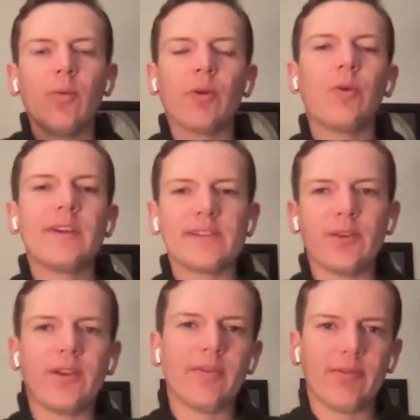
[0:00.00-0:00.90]
we're always
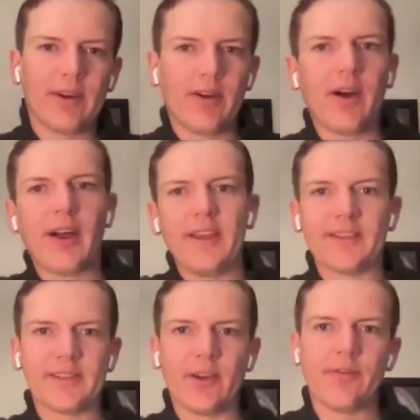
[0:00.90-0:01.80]
looking for our
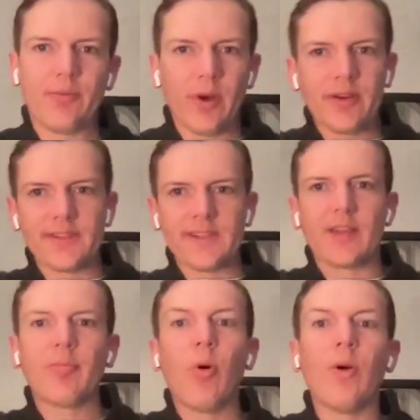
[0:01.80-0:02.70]
higher self. Where is
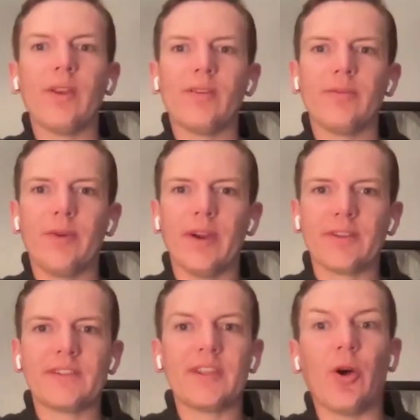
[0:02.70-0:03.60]
that point where
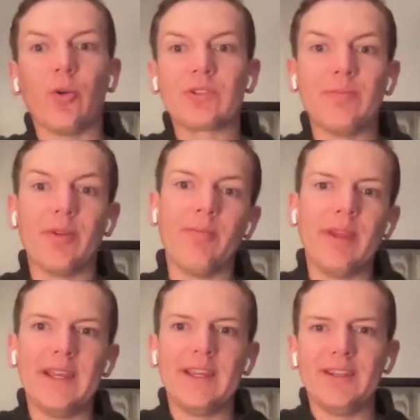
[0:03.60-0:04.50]
it's the ultimate
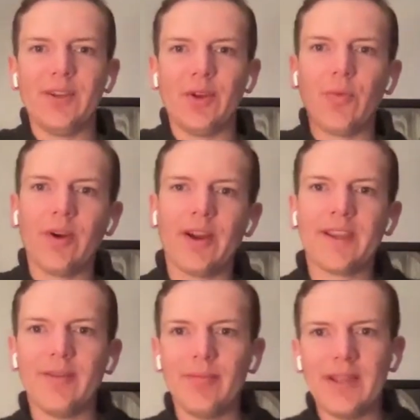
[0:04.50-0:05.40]
me, you know, where I
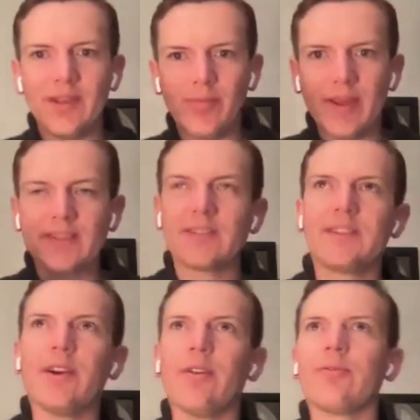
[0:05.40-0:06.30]
can be the
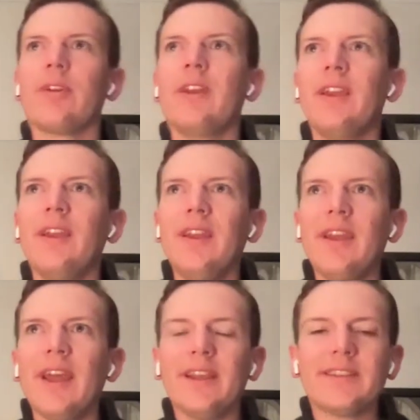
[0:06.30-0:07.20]
best self?
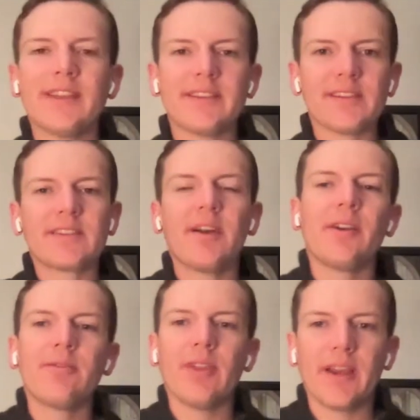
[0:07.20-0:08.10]
And he says it's
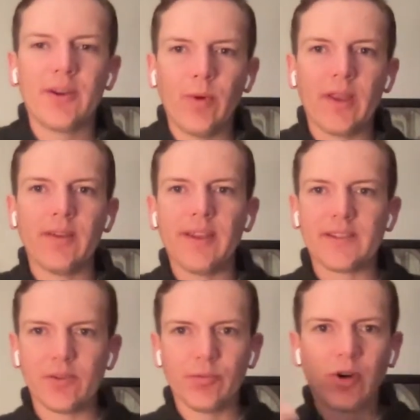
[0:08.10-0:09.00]
kind of like when
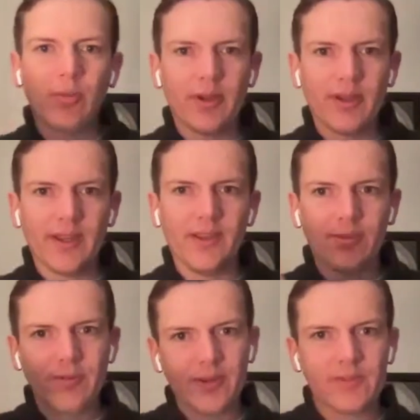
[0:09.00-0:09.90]
there's a robber in
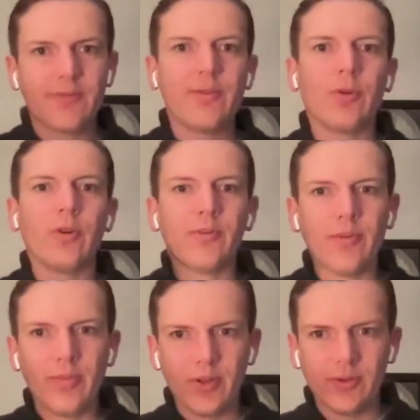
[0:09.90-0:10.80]
the first floor of
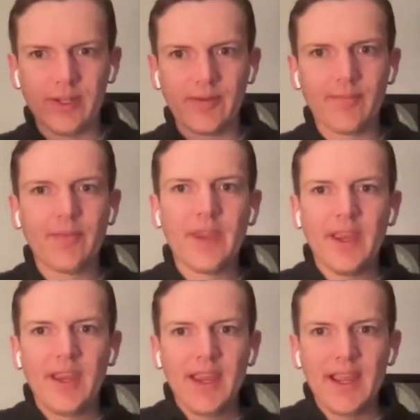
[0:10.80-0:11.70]
a building
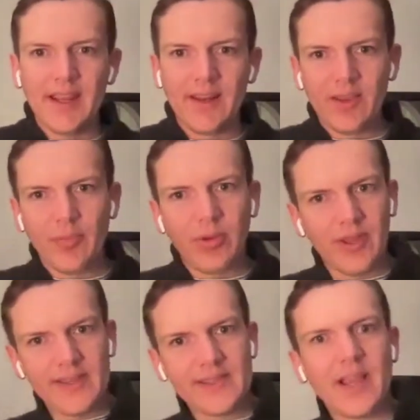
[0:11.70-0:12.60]
and the
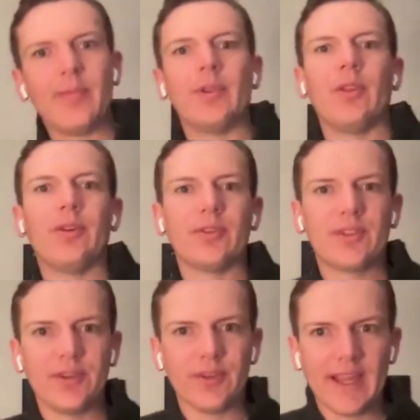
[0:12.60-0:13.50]
police come along
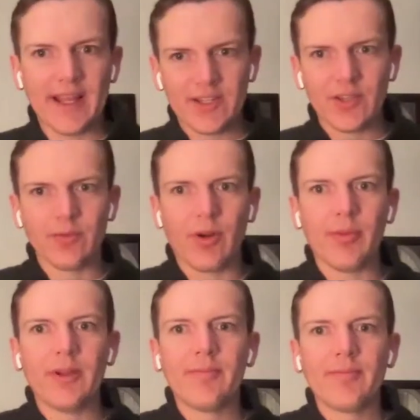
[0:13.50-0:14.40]
to catch the
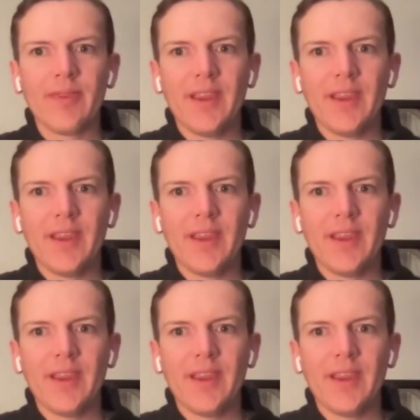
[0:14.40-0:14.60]
robber.